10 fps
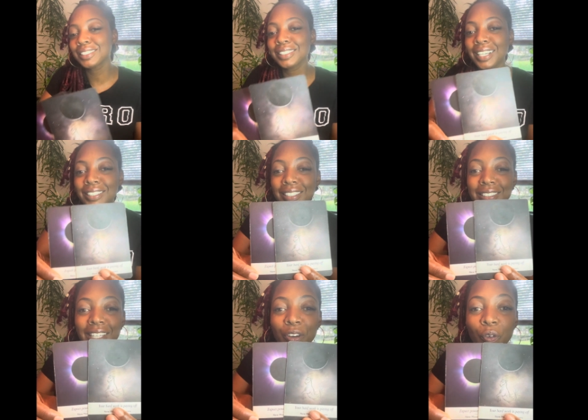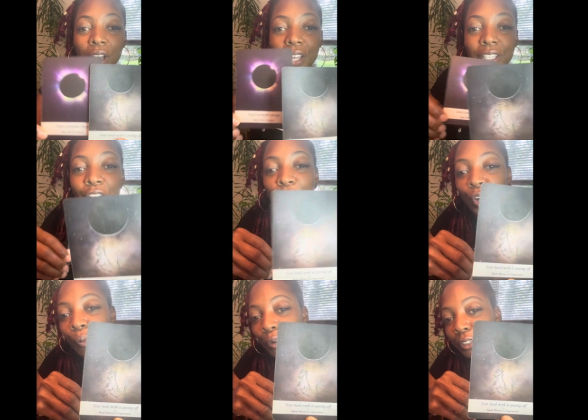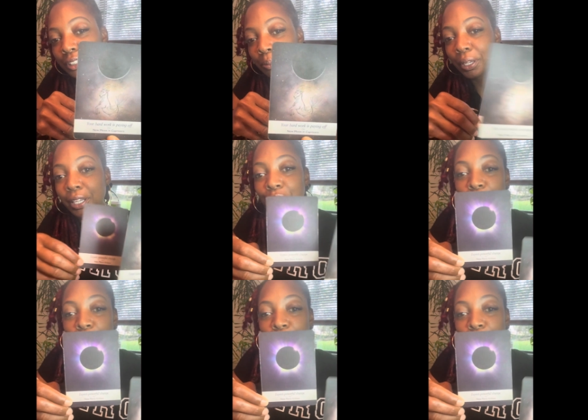check this out. Your hard work is paying